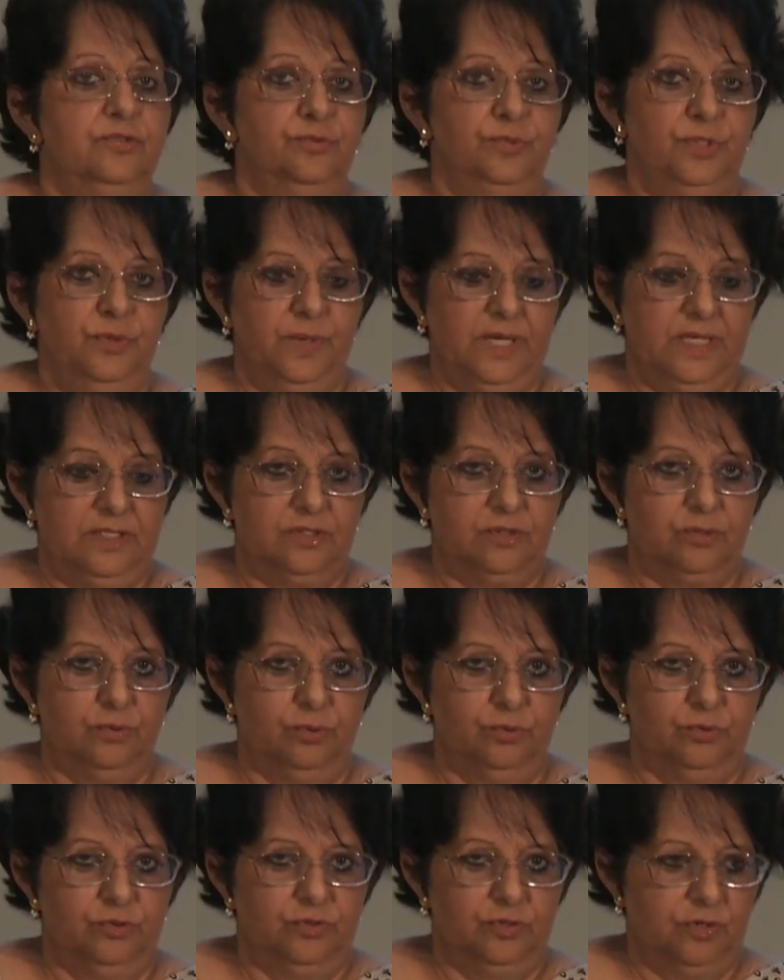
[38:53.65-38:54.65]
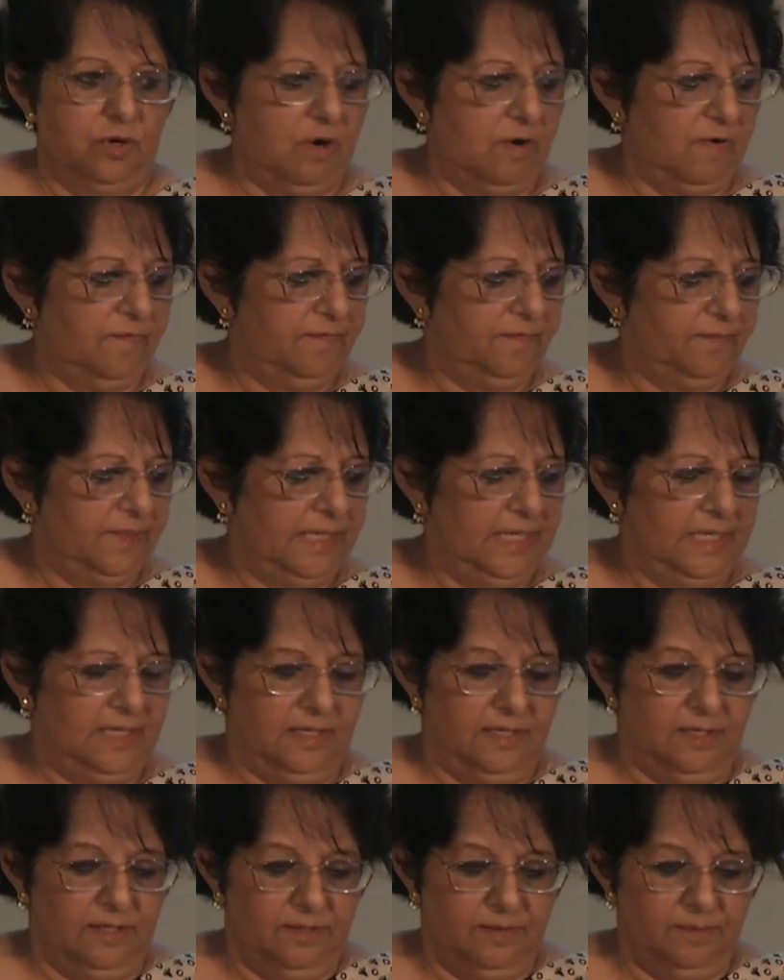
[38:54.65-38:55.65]
to the west coast of
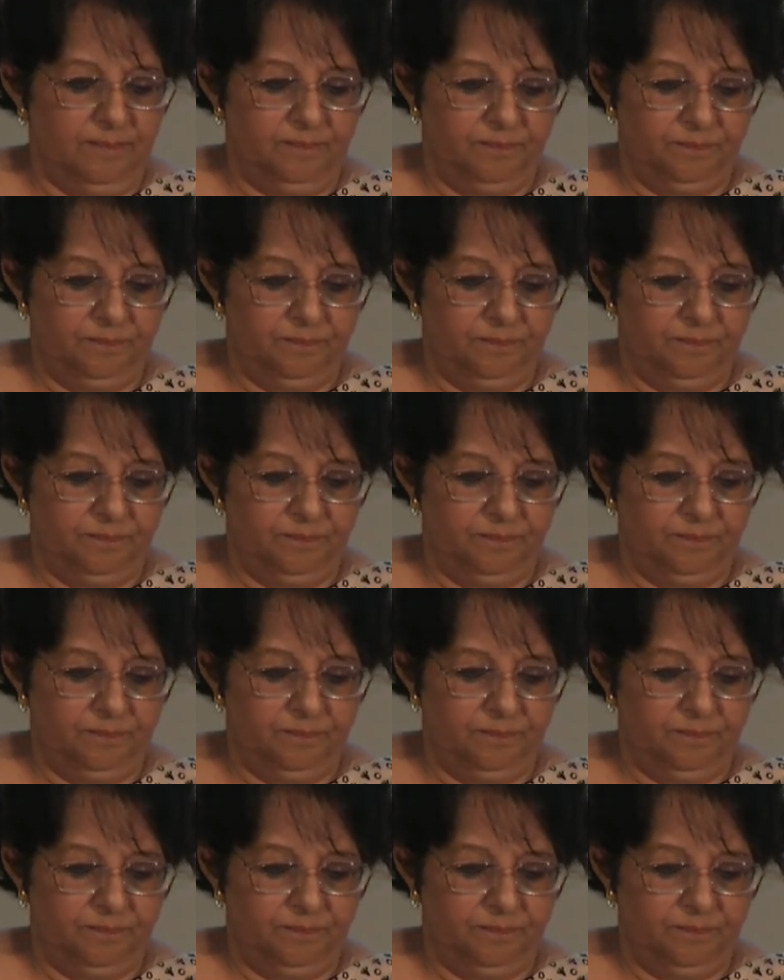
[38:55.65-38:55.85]
India.